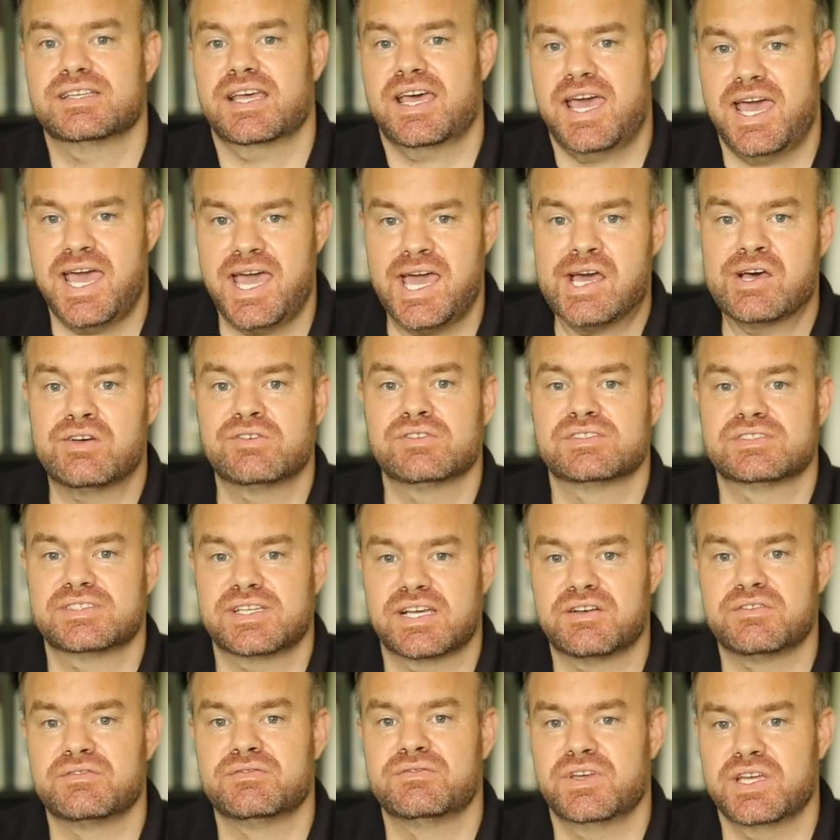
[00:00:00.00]
how
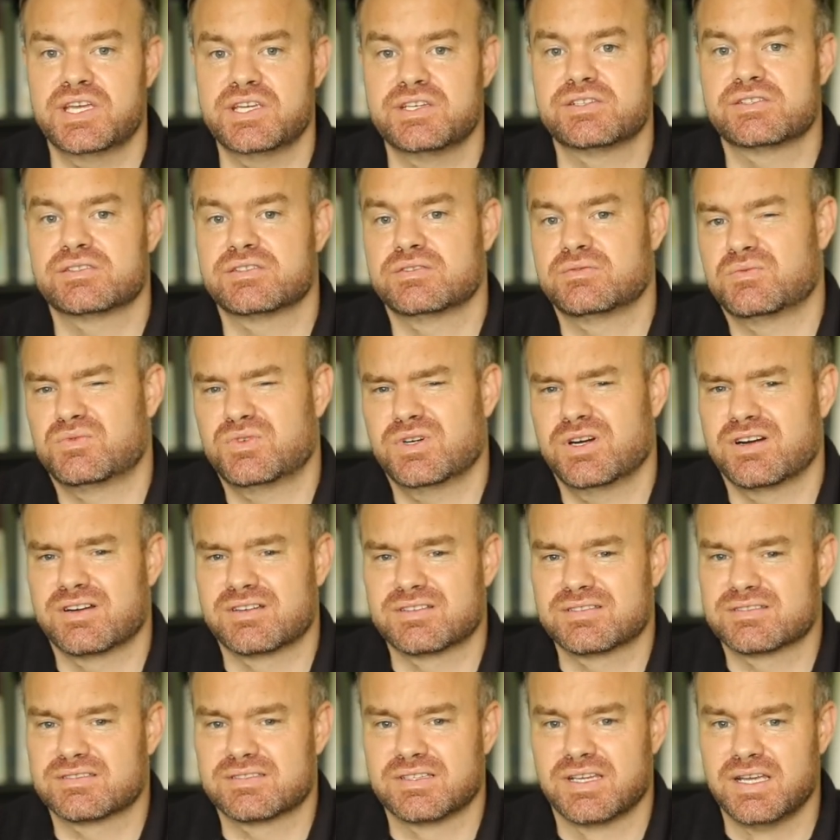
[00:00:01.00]
salvation
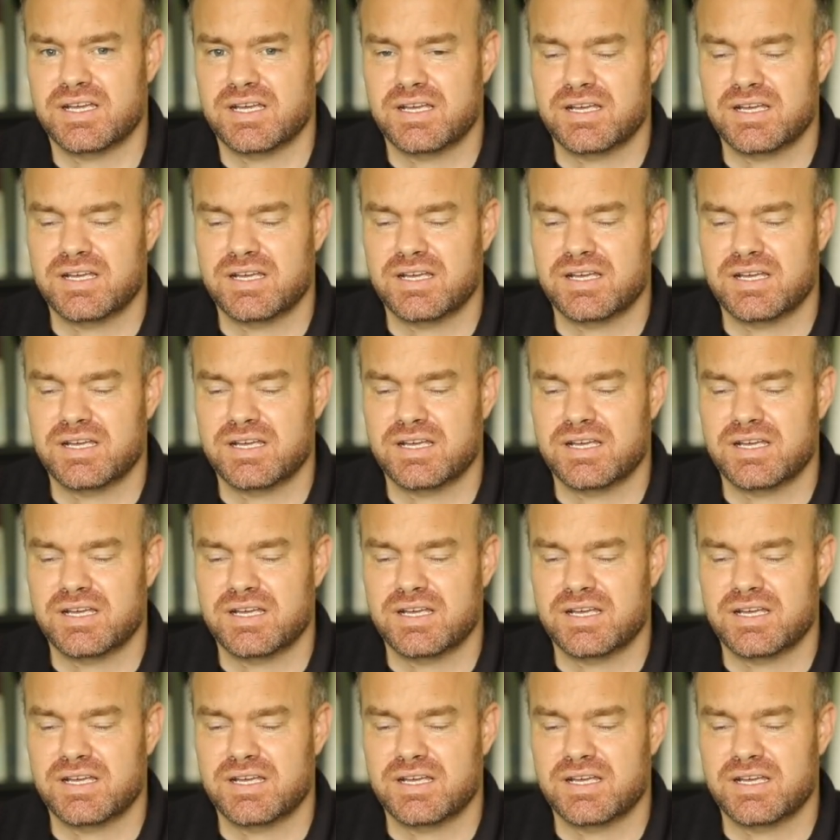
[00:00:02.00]
works.